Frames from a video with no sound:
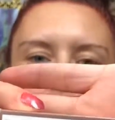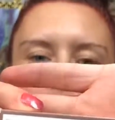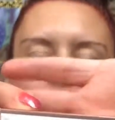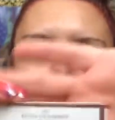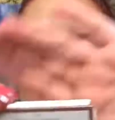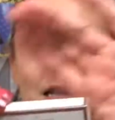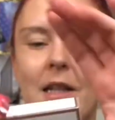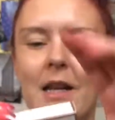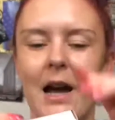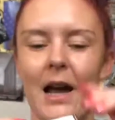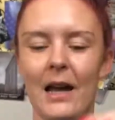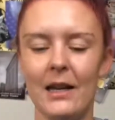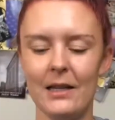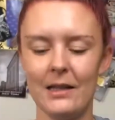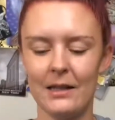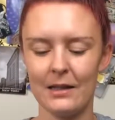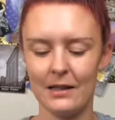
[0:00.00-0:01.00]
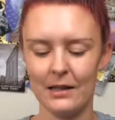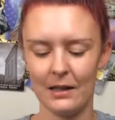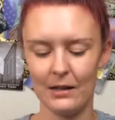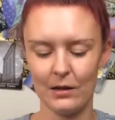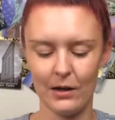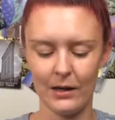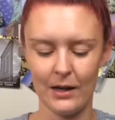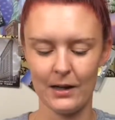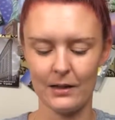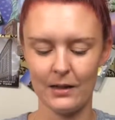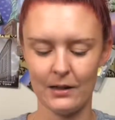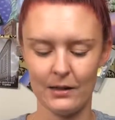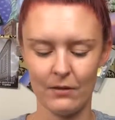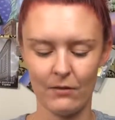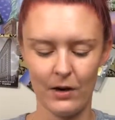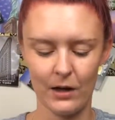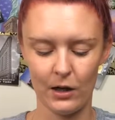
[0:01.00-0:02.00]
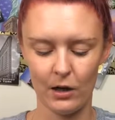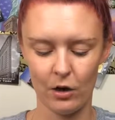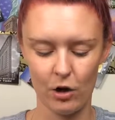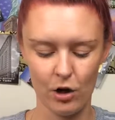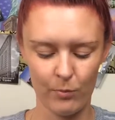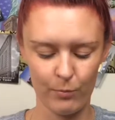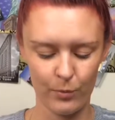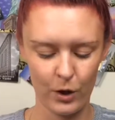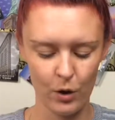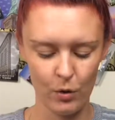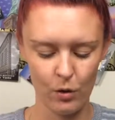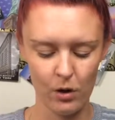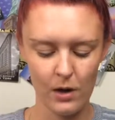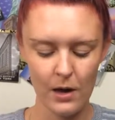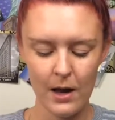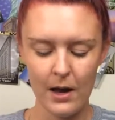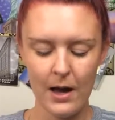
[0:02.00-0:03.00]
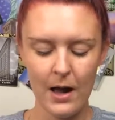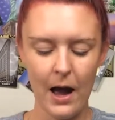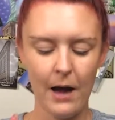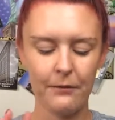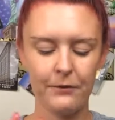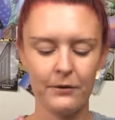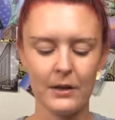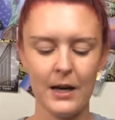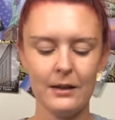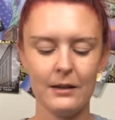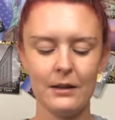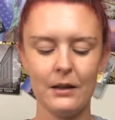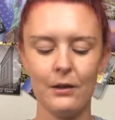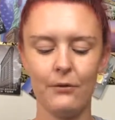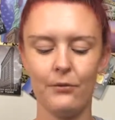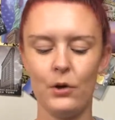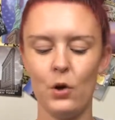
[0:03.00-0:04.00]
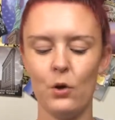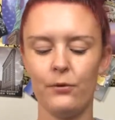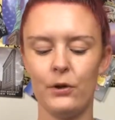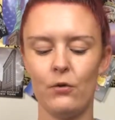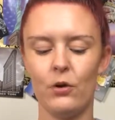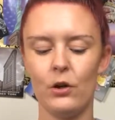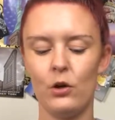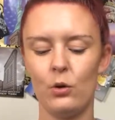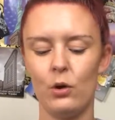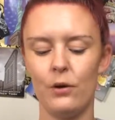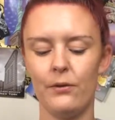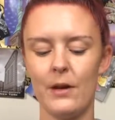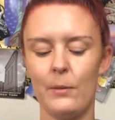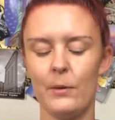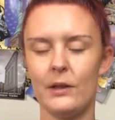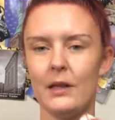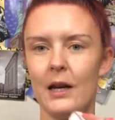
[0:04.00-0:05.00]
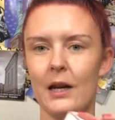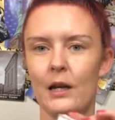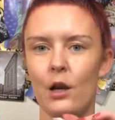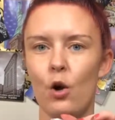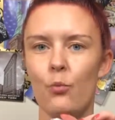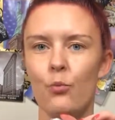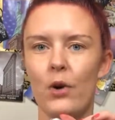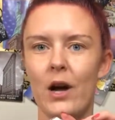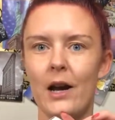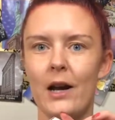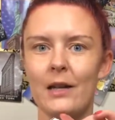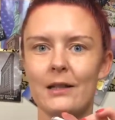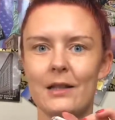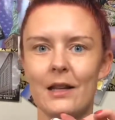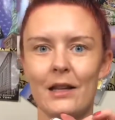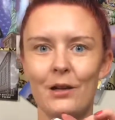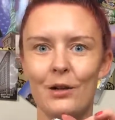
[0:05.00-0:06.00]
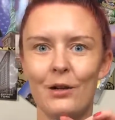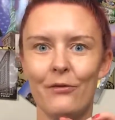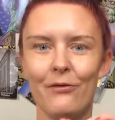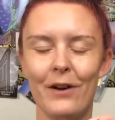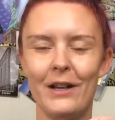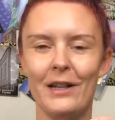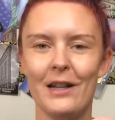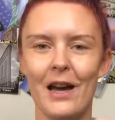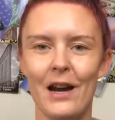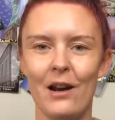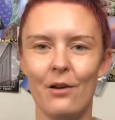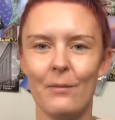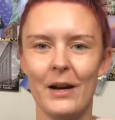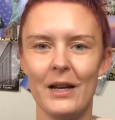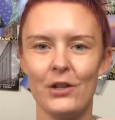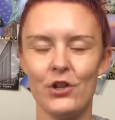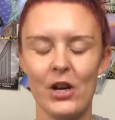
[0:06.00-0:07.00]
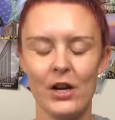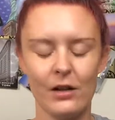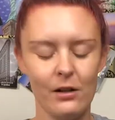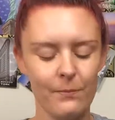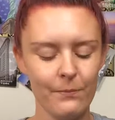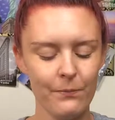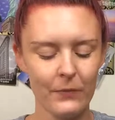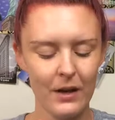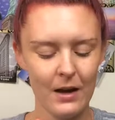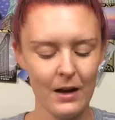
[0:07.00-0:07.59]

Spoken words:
Really nice. So I guess it's a regular ampule. I've tested a few of the Ritual of Namaste Glow products, and you can find that on my channel.